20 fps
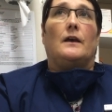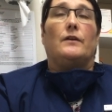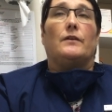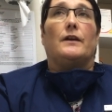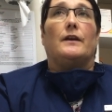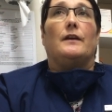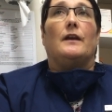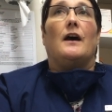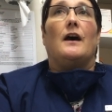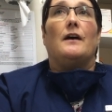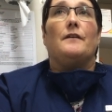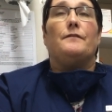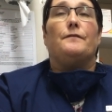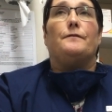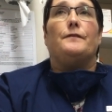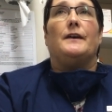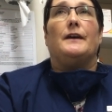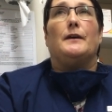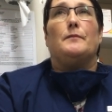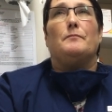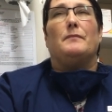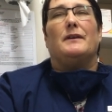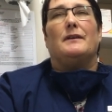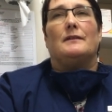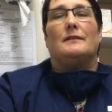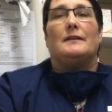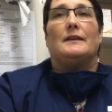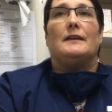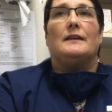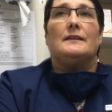Okay,
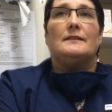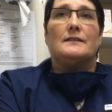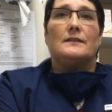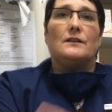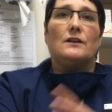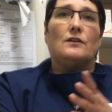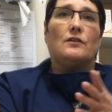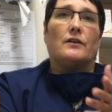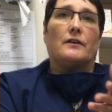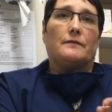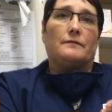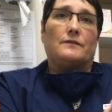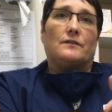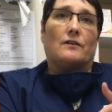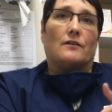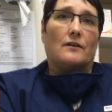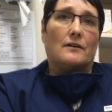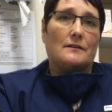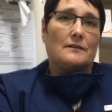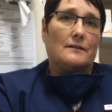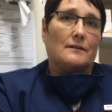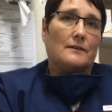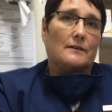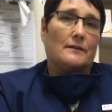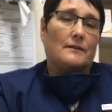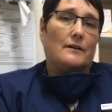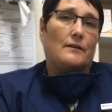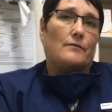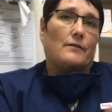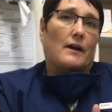there isn't a lot of
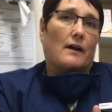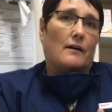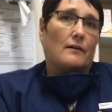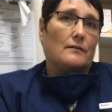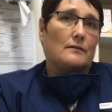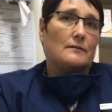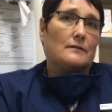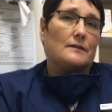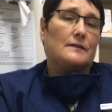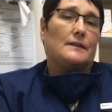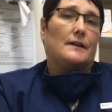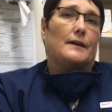data around.